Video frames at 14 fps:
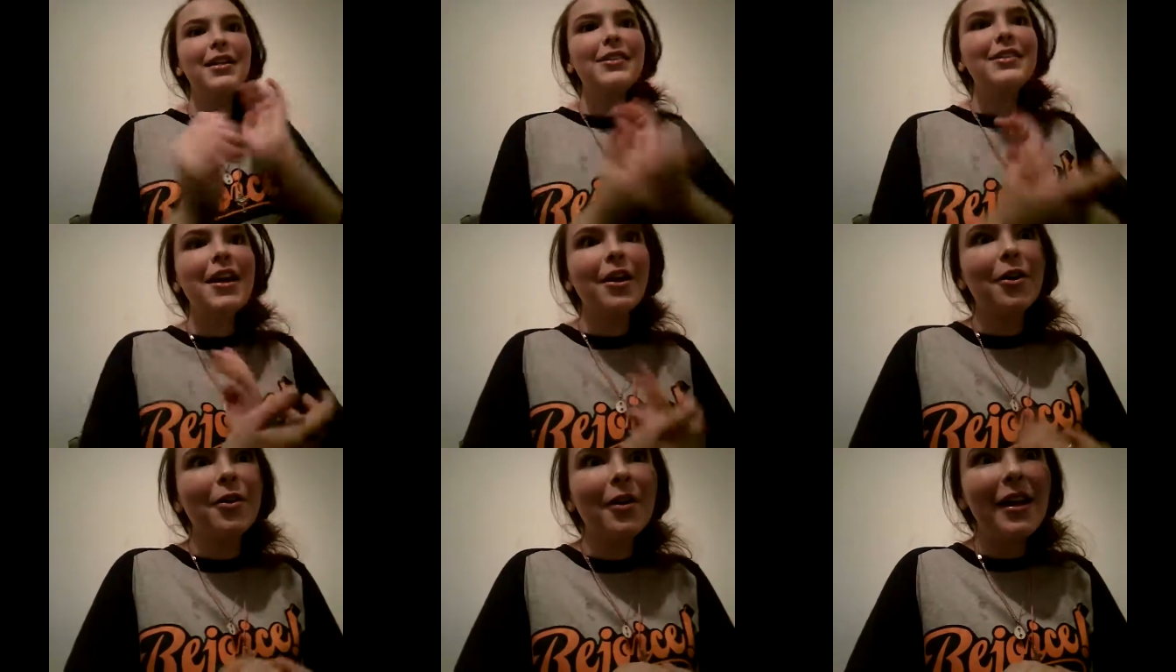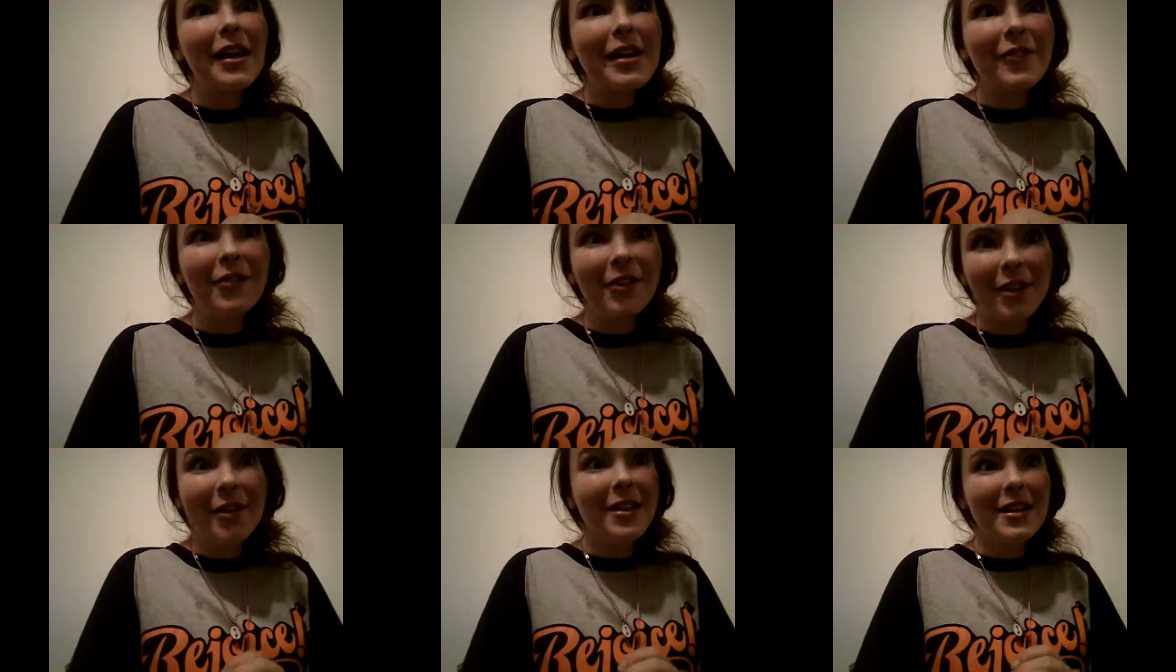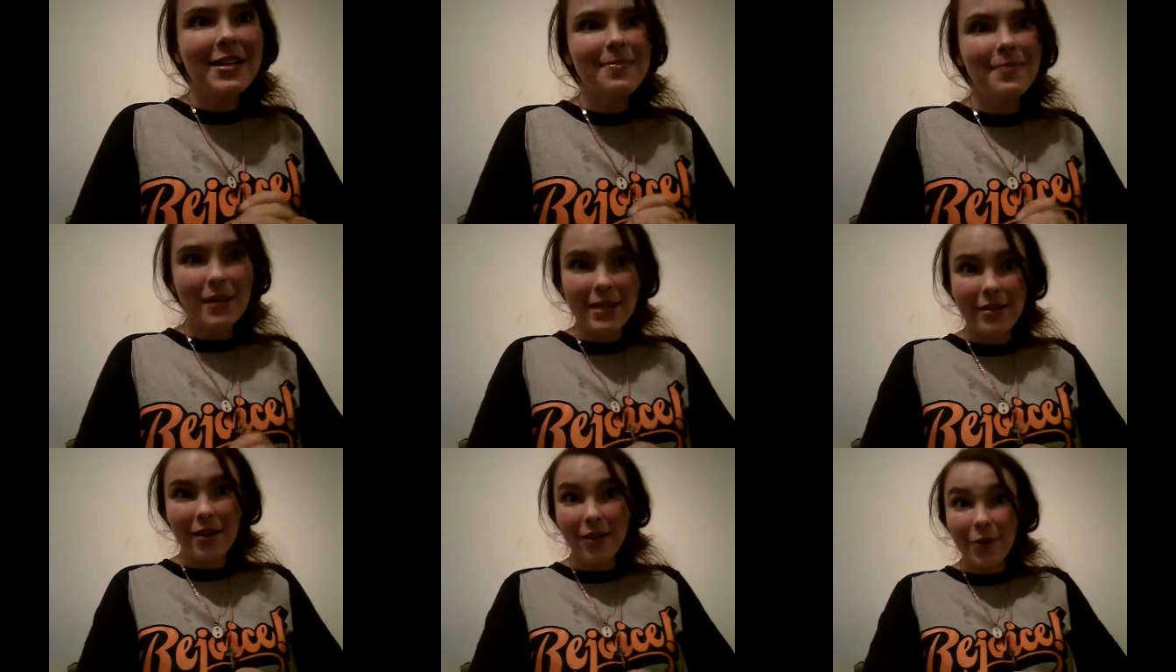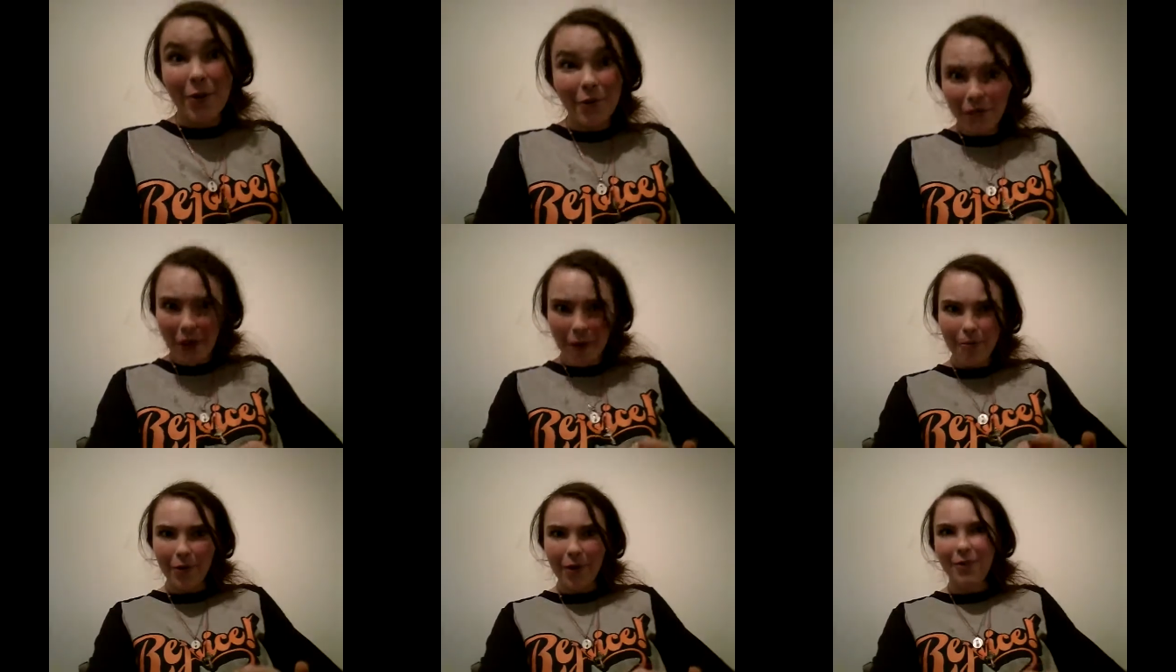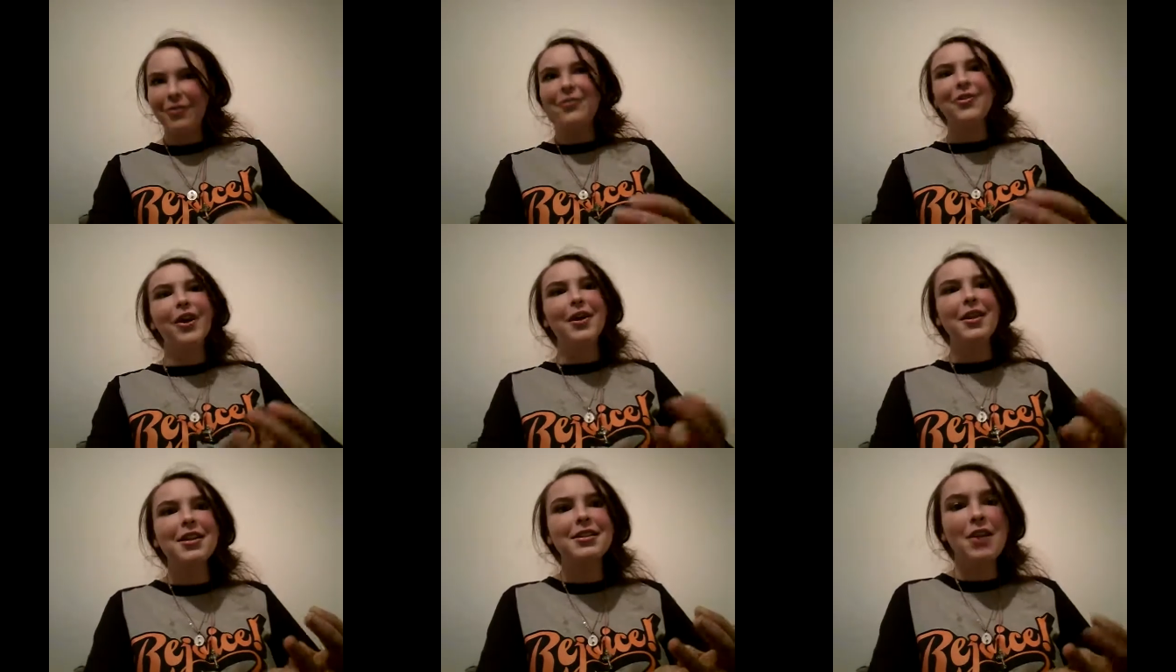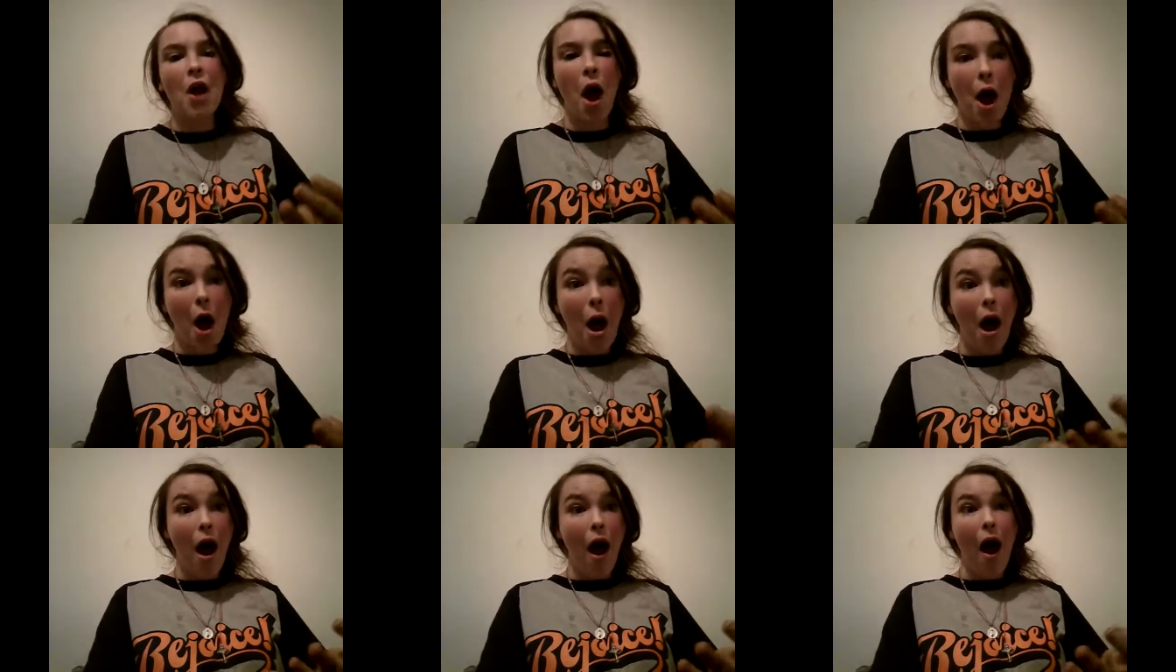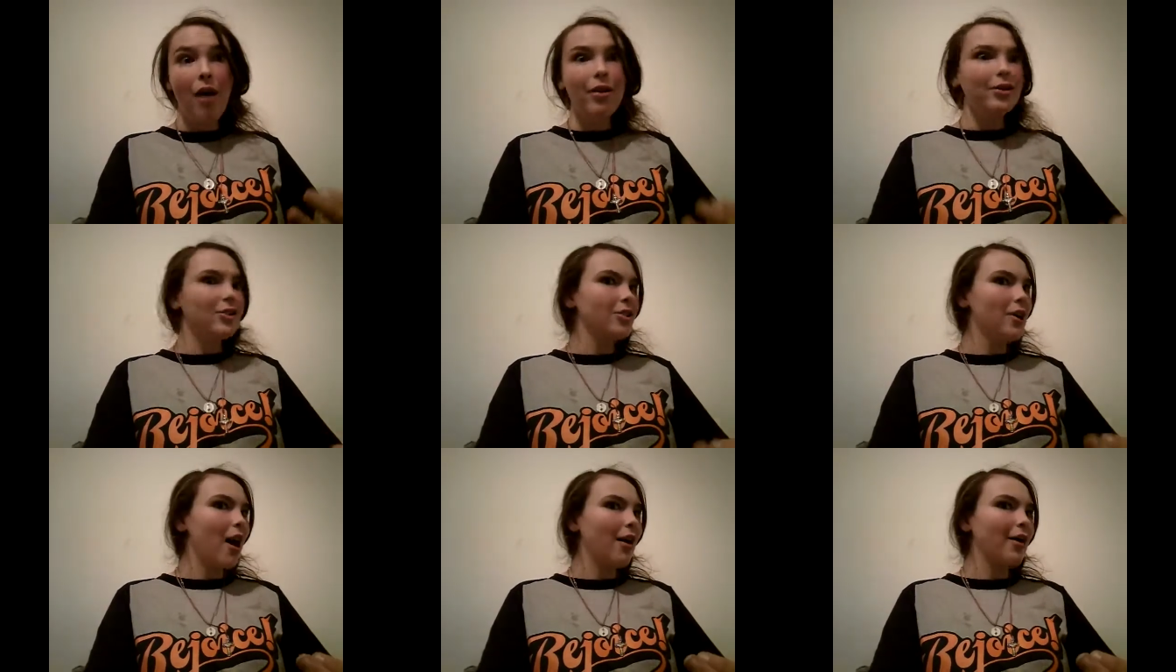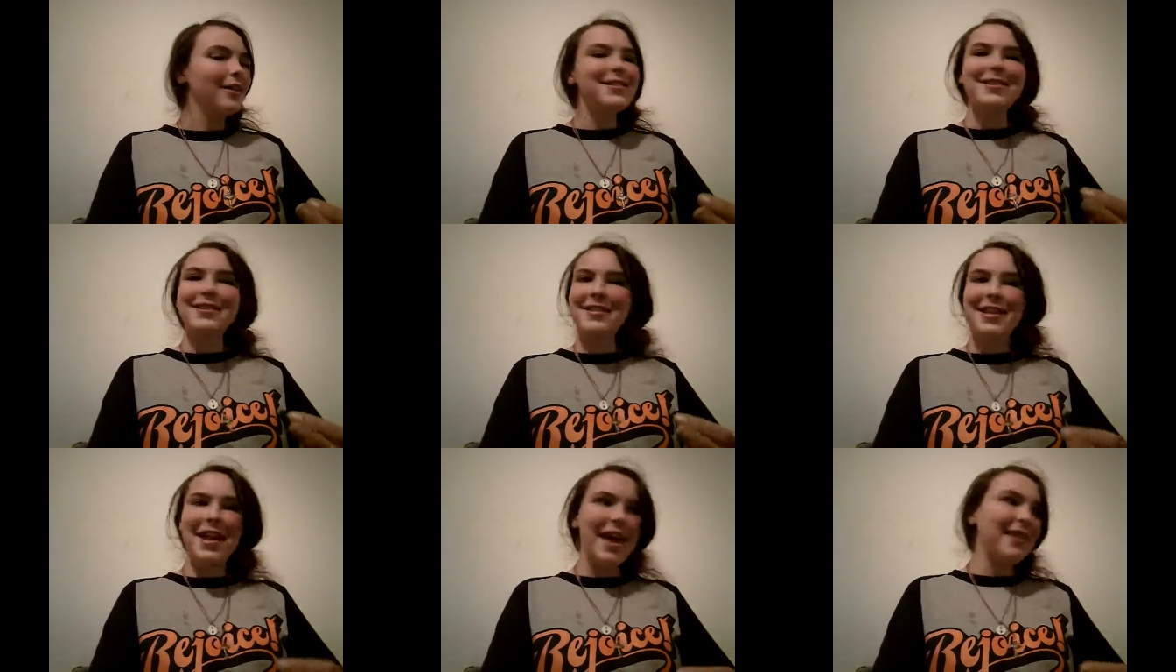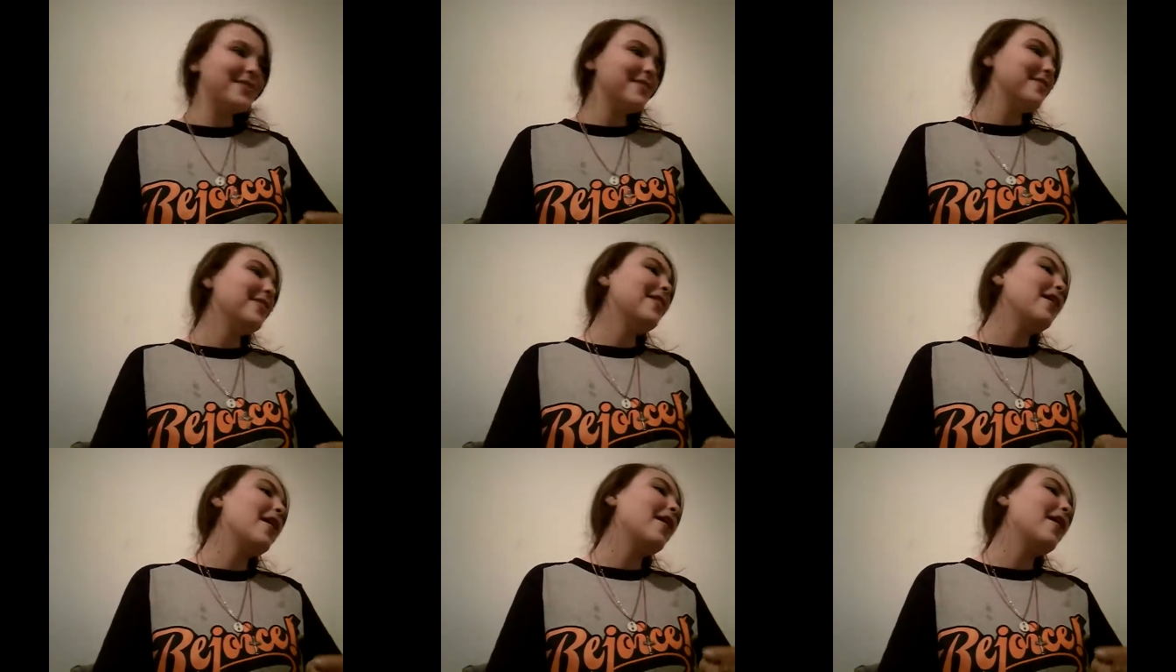Decorating for Christmas on November 1st. Shock, scandal.